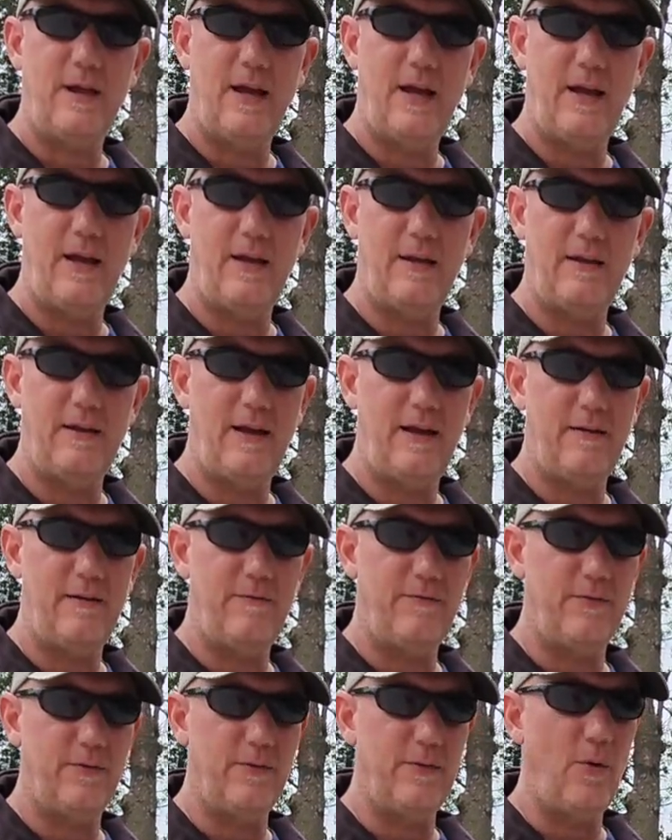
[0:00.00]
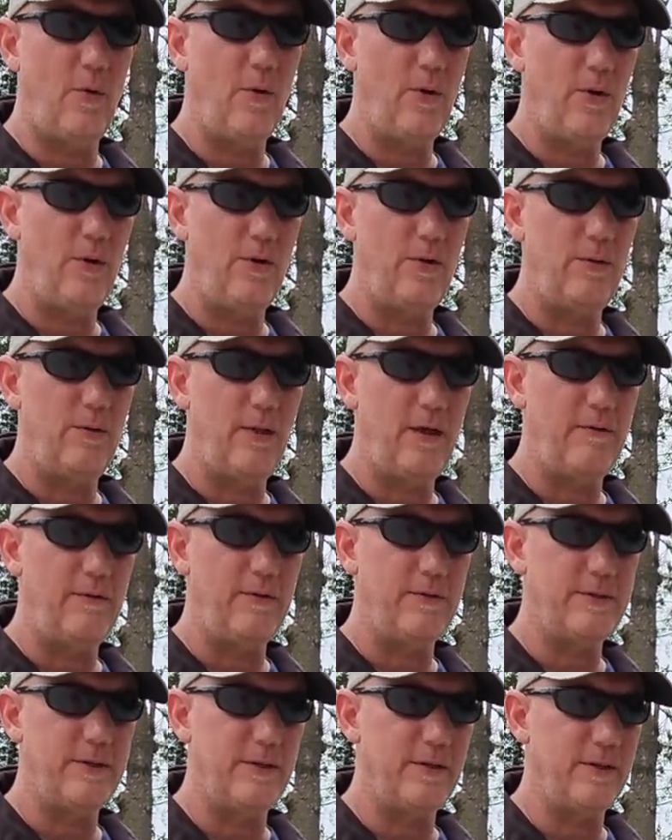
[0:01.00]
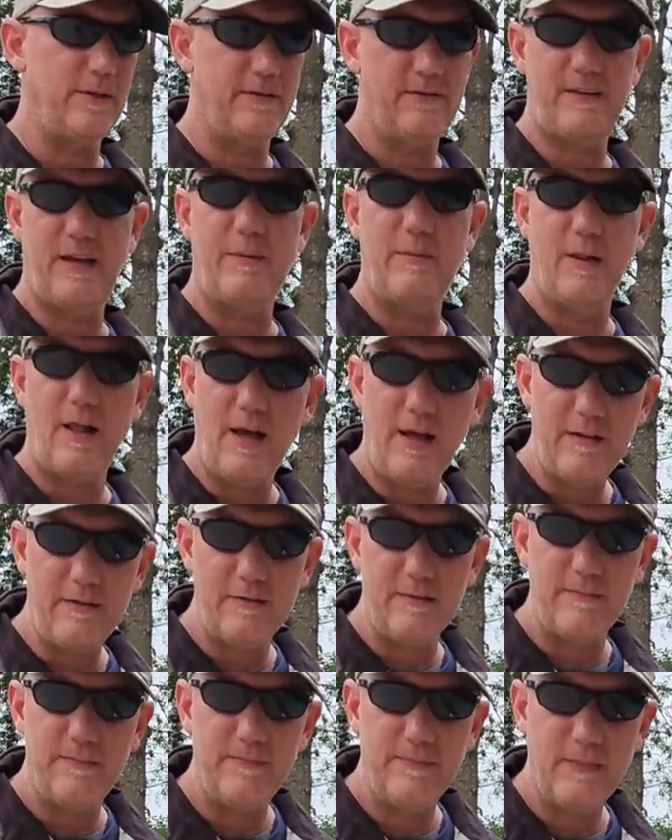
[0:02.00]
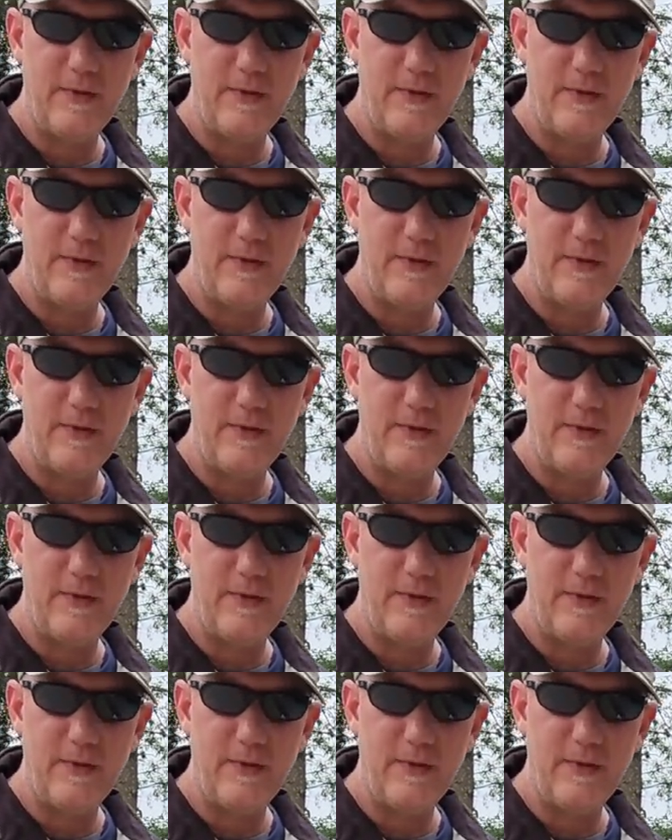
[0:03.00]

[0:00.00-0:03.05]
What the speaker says: and for the oil level to stabilize